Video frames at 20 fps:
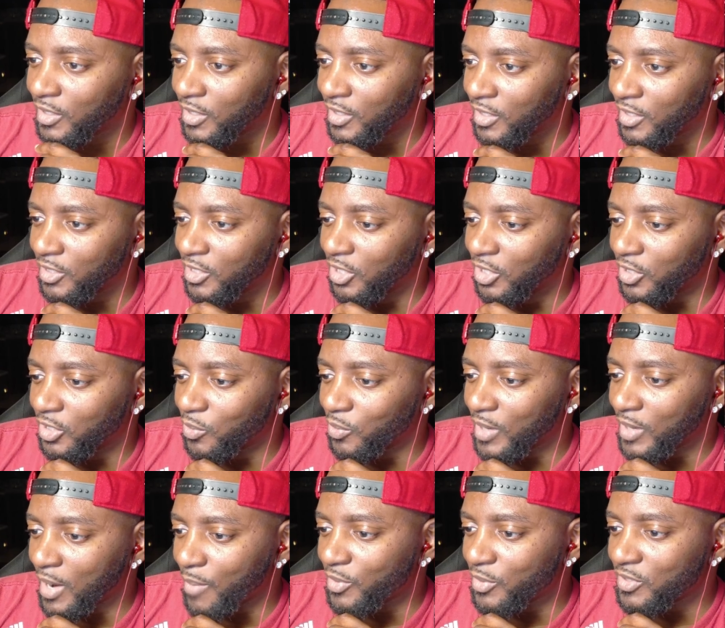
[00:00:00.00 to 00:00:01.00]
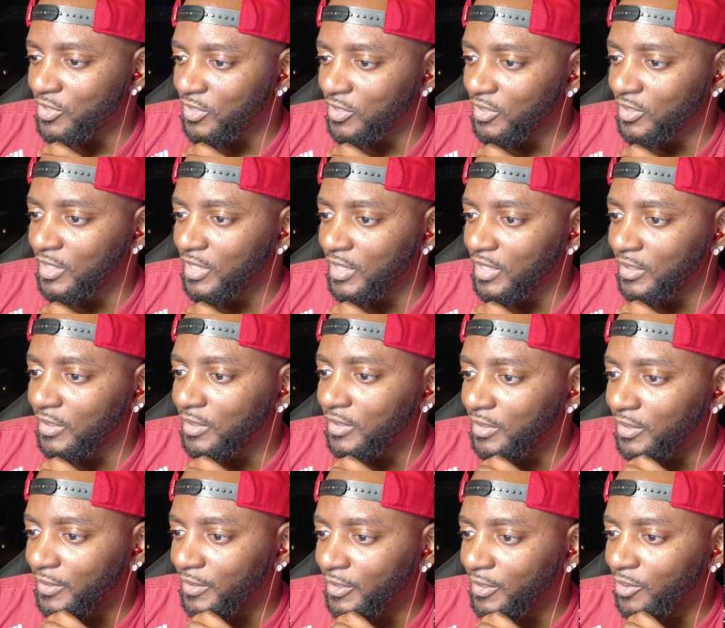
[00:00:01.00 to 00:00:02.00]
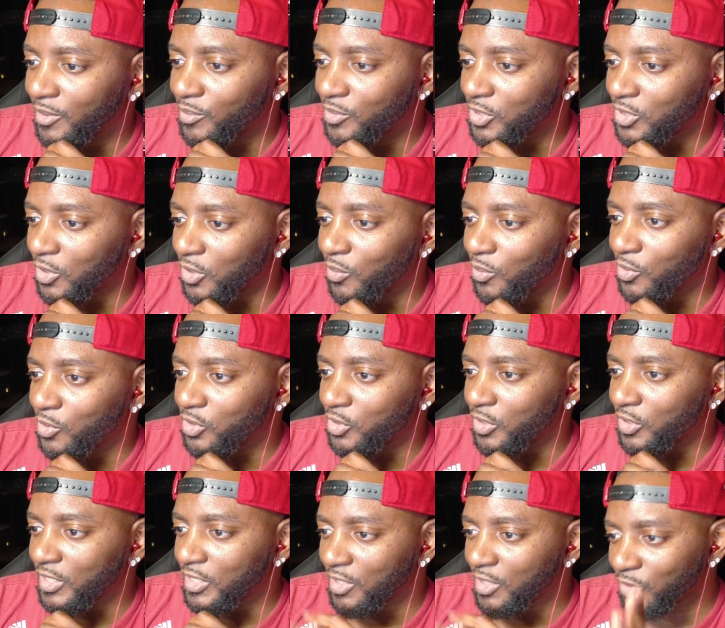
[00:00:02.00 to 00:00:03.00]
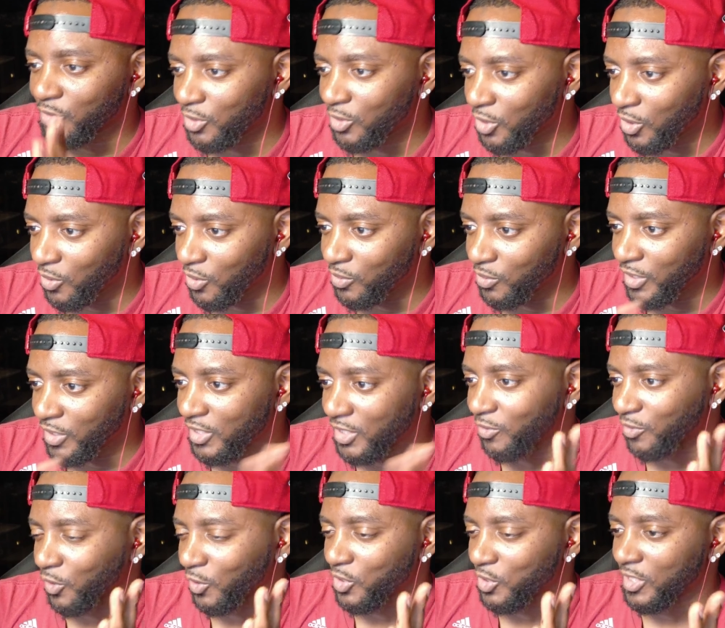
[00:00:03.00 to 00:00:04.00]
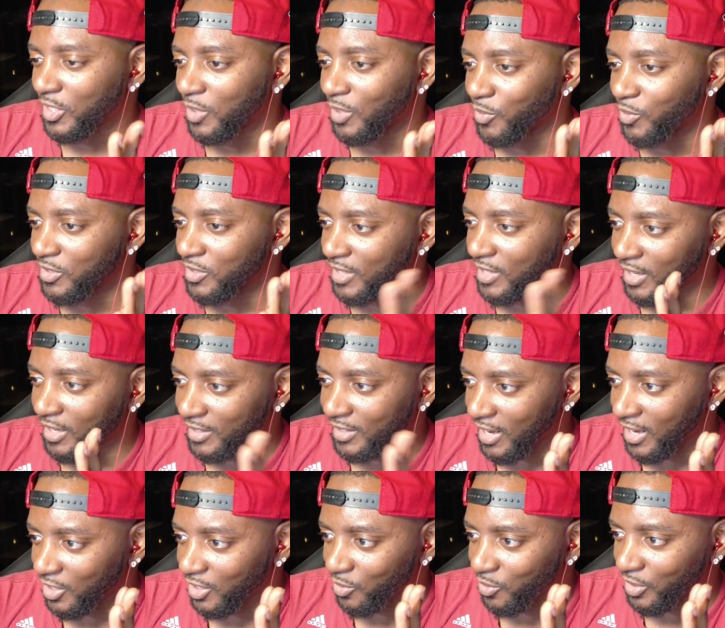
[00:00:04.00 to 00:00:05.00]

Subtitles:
Duncan Robinson and Terry Rozier, even though his first game was not that great.